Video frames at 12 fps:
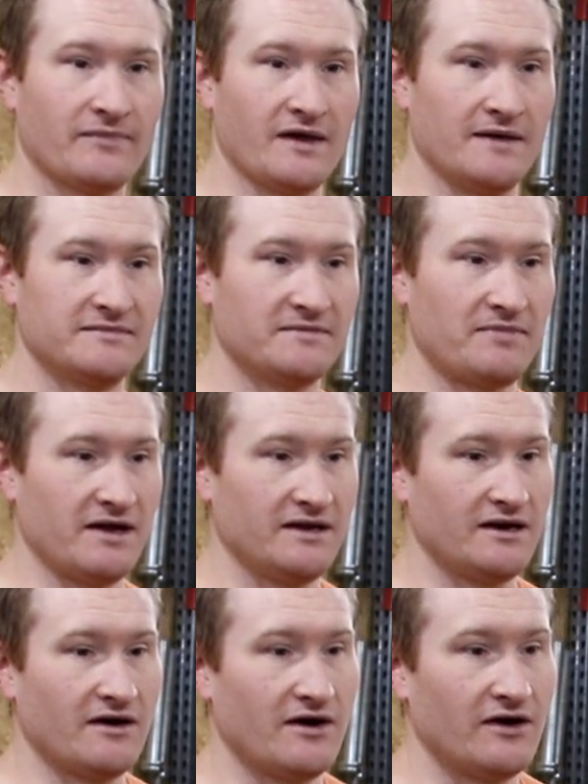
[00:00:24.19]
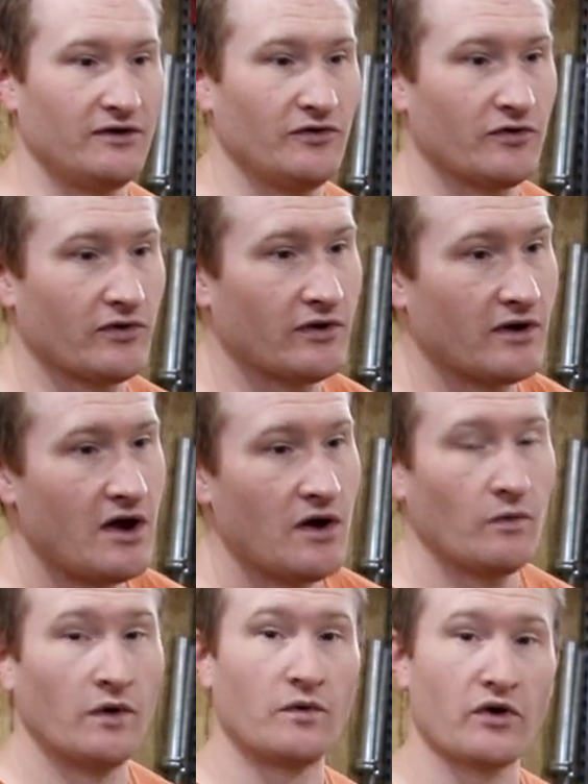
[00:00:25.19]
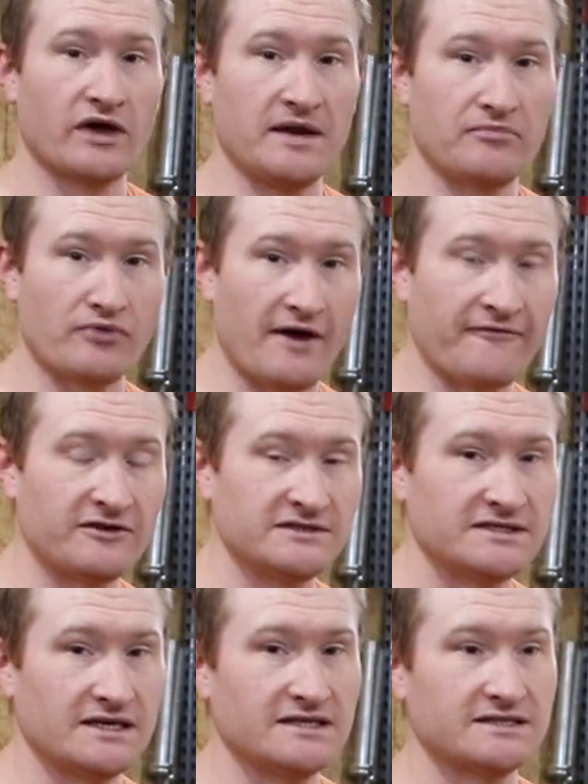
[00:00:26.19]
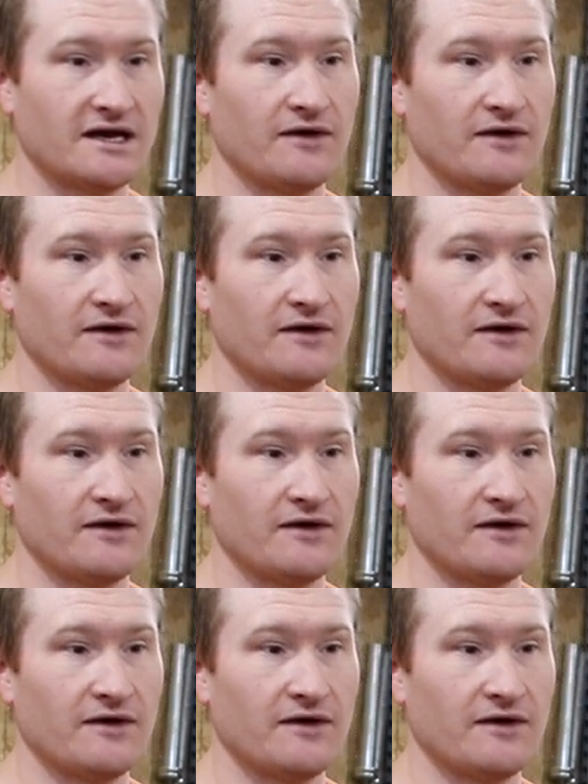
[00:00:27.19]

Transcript: um, depending on your woodworking preferences,